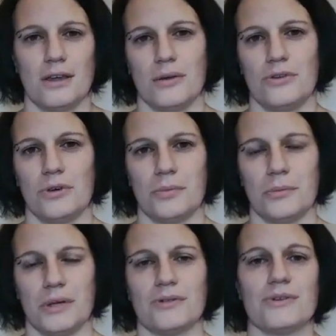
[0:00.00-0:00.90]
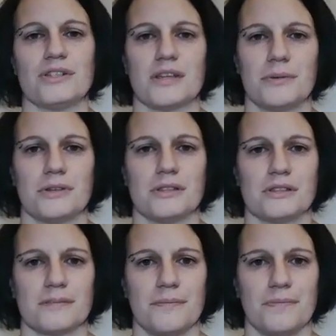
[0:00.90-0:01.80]
dopamine receptors
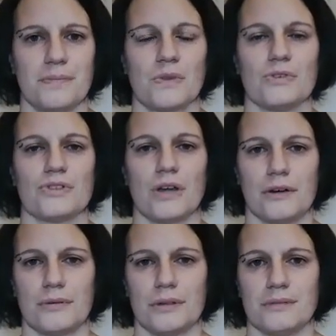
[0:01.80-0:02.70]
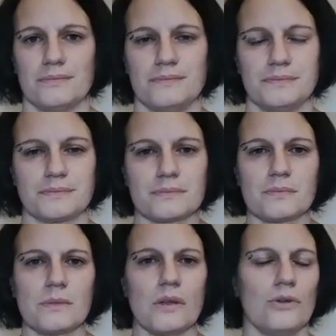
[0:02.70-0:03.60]
to start with.
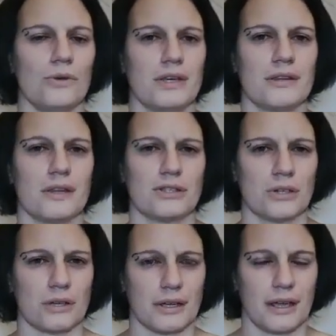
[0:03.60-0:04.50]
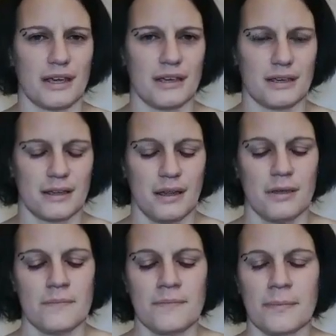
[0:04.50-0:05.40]
You eat that chocolate cake,
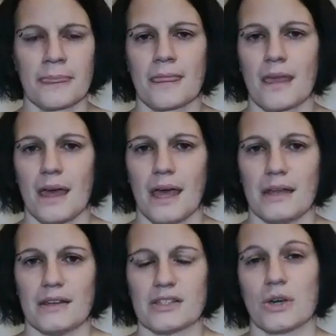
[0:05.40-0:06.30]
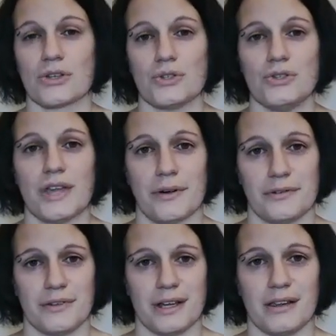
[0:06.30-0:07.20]
and it starts to
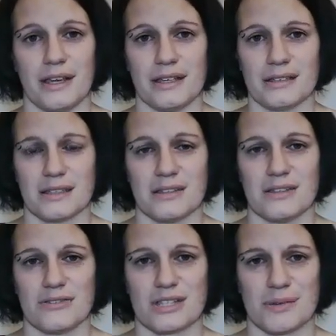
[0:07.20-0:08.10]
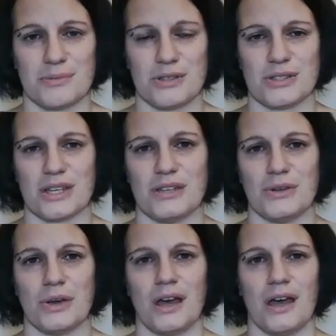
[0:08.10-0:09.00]
down-regulate the receptors, and you
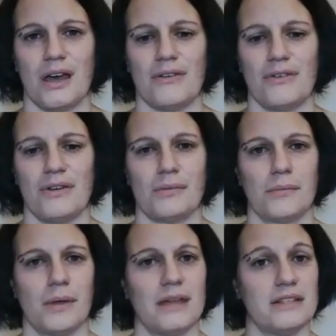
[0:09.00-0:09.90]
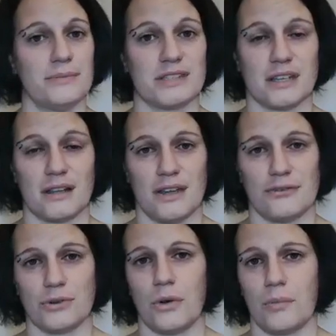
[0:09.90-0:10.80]
have 80% left,
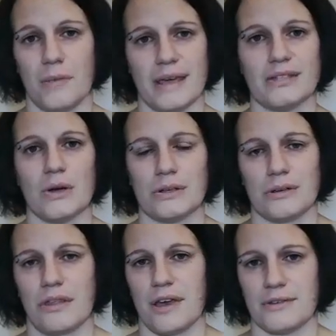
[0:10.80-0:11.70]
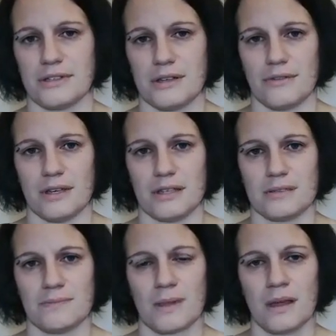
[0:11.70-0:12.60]
or 800,000 of these.
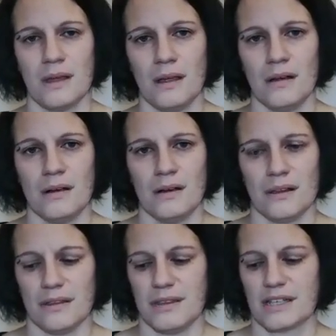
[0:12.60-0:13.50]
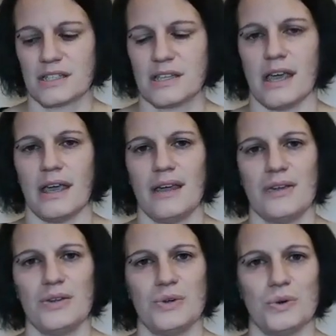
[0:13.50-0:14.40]
Next day,
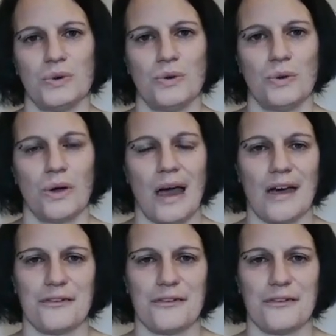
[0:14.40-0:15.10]
you have